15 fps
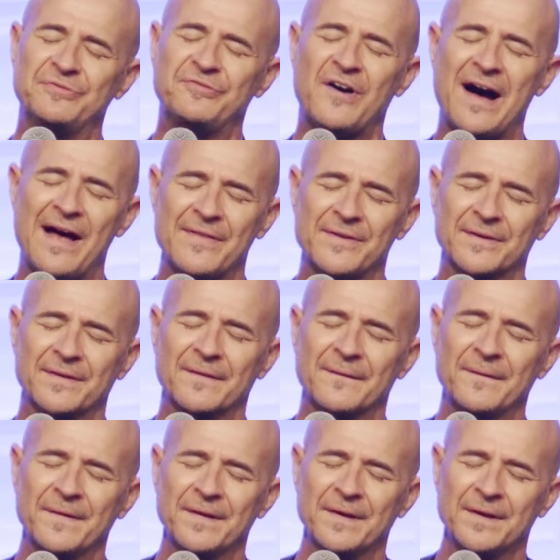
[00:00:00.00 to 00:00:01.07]
Father.
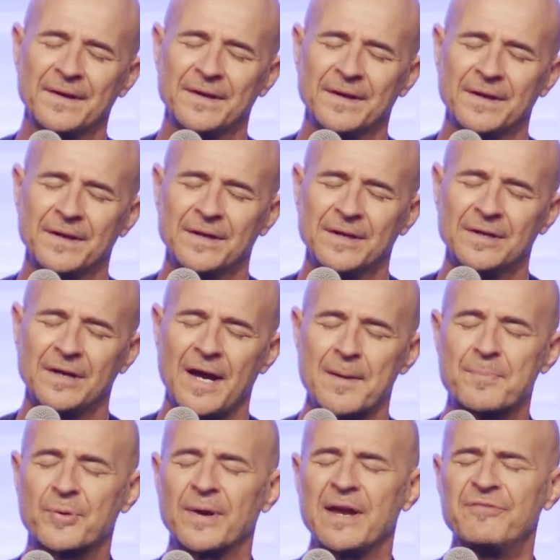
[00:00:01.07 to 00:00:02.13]
I
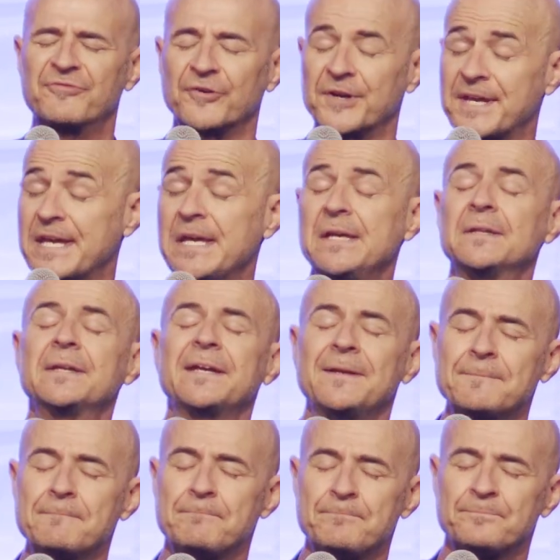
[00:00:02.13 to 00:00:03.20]
pray for
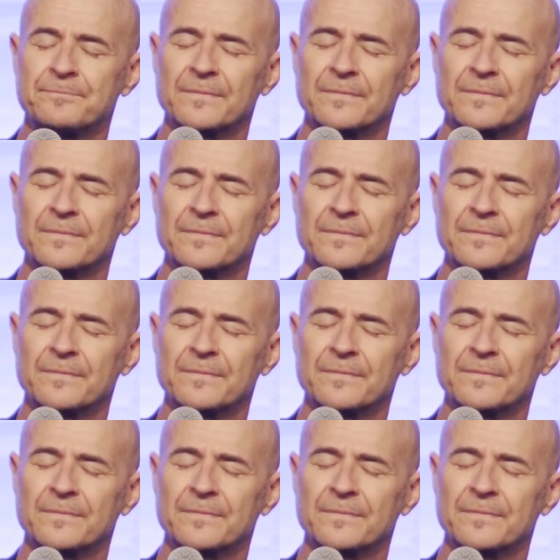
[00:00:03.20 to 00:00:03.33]
healing.